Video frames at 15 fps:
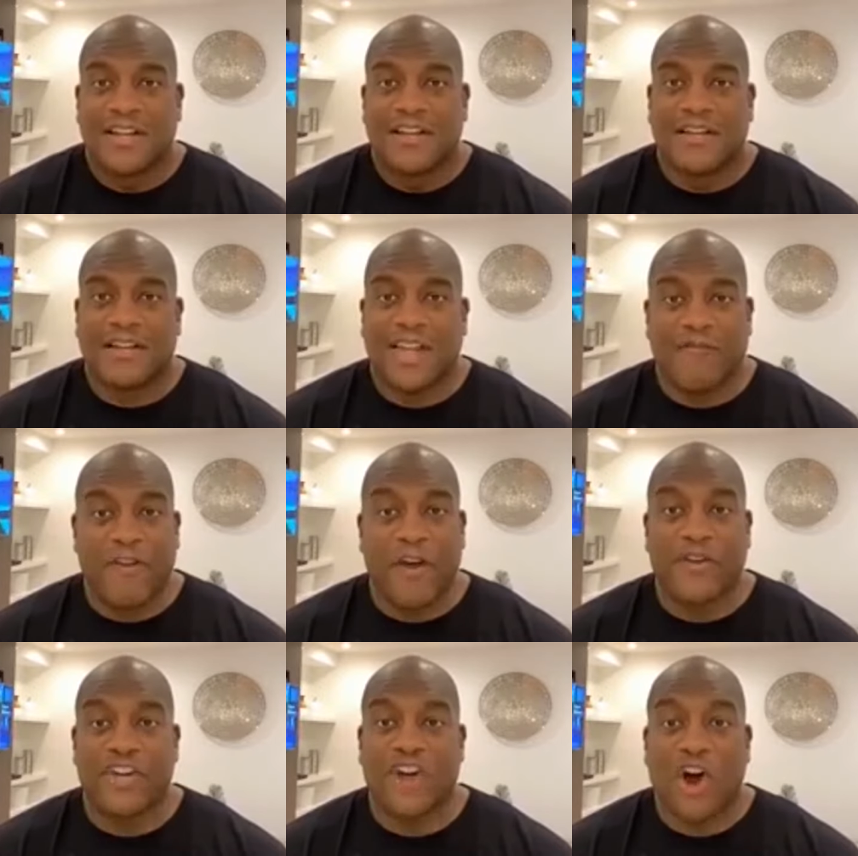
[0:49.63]
they
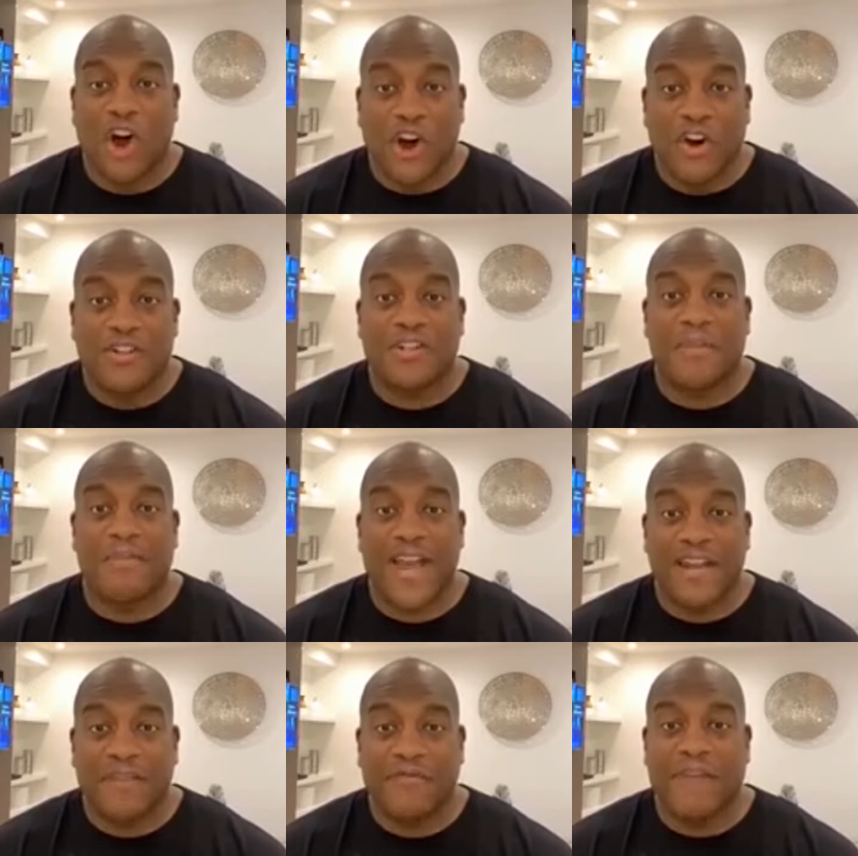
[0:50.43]
found it hard to
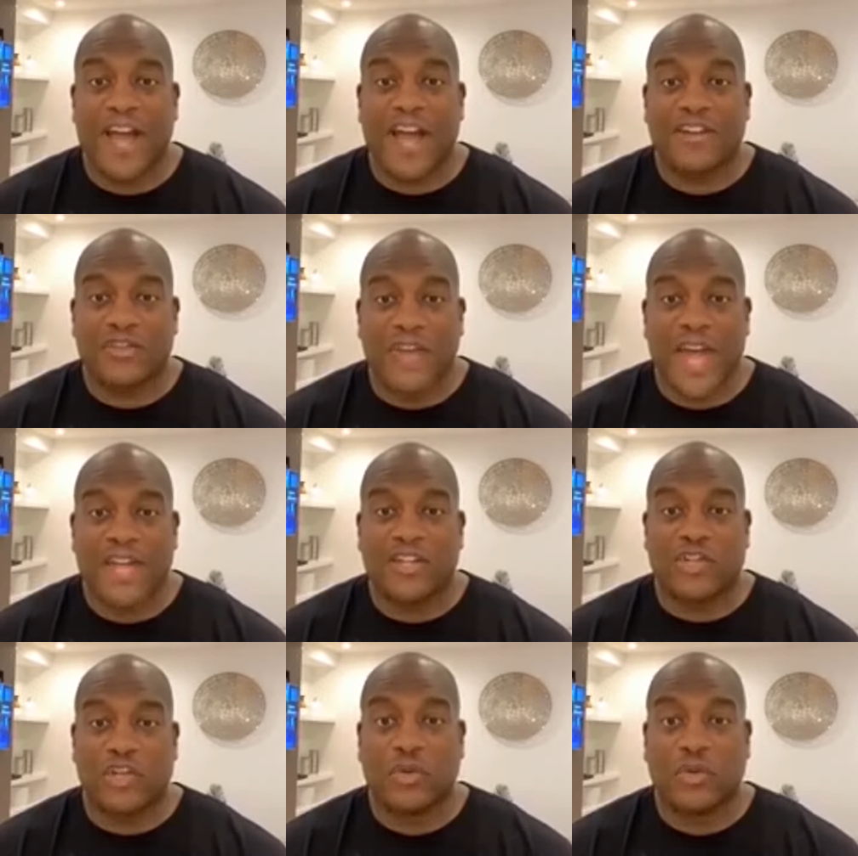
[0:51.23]
manufacture
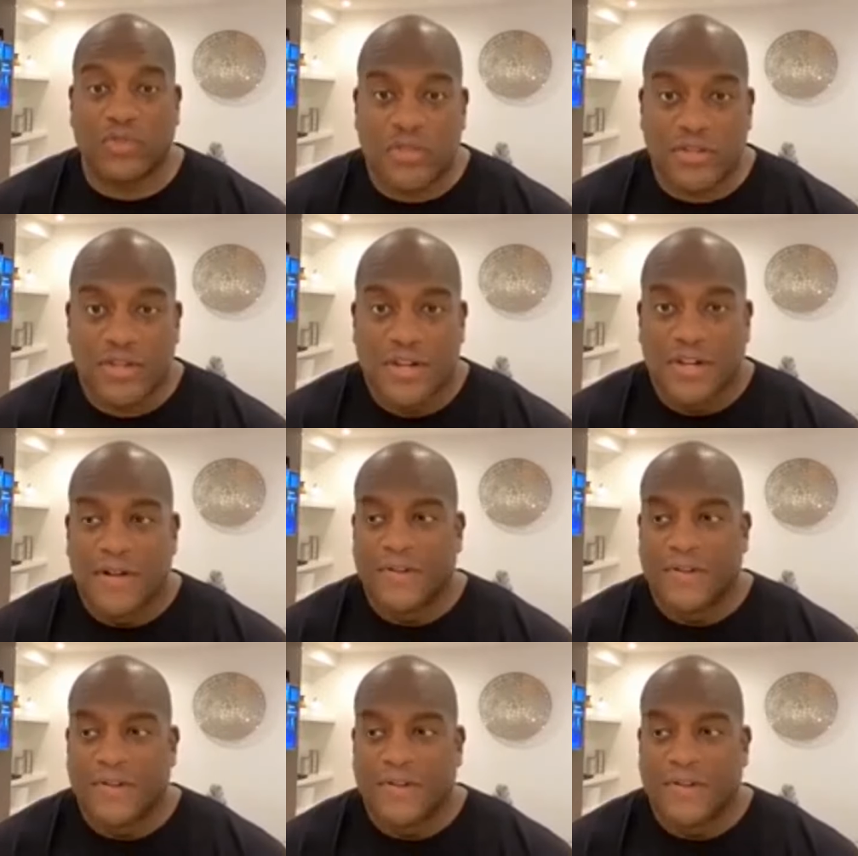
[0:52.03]
that juice."